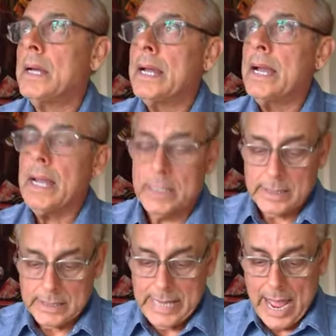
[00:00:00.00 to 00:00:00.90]
It's
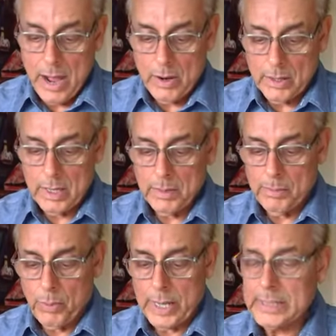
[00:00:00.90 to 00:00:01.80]
down
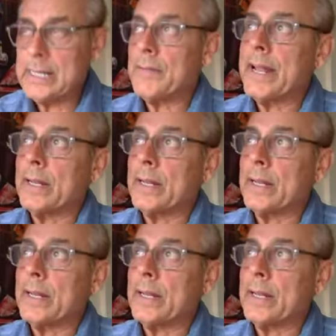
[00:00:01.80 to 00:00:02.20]
0.78.